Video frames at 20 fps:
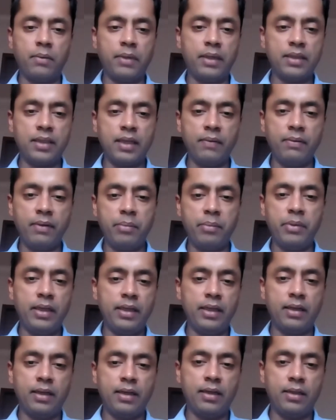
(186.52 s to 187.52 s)
Varsha will be
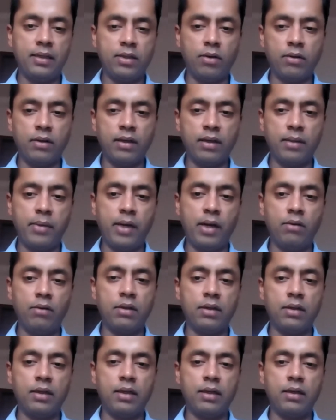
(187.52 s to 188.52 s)
talking
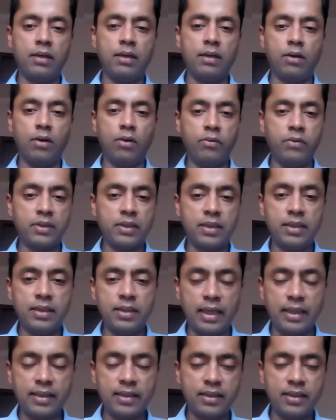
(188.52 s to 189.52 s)
about obviously
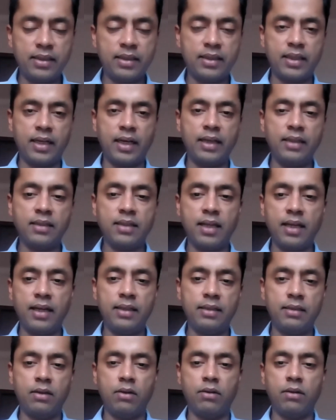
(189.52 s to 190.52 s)
as she shines
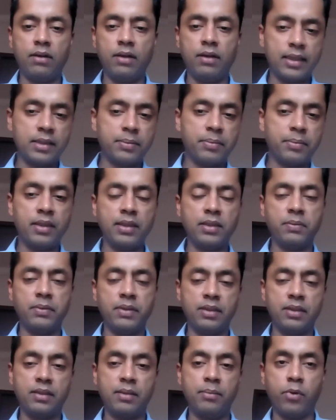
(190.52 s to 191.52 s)
light on her expertise,
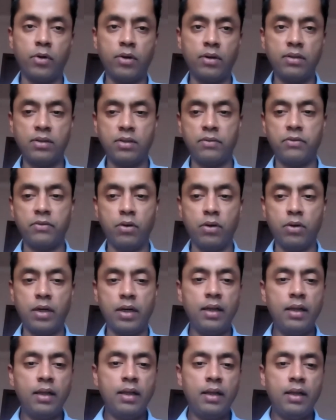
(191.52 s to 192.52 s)
which is importance of
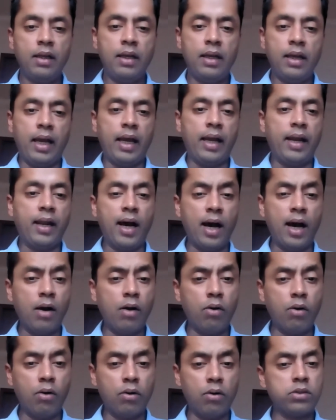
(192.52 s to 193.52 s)
yoga, and how
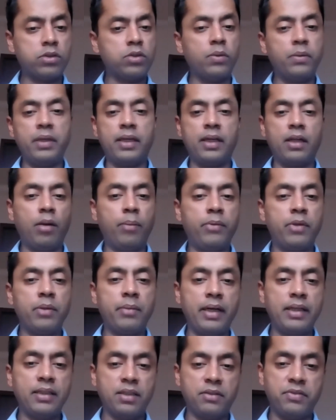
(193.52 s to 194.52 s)
also we can
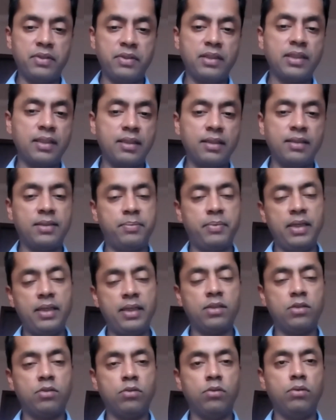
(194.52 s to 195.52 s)
optimize a physical
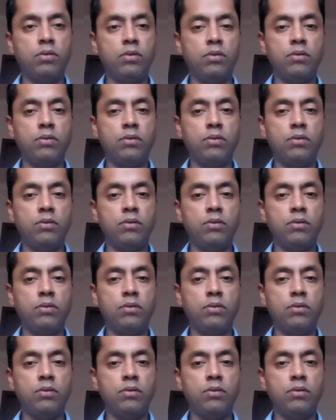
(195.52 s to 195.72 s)
space to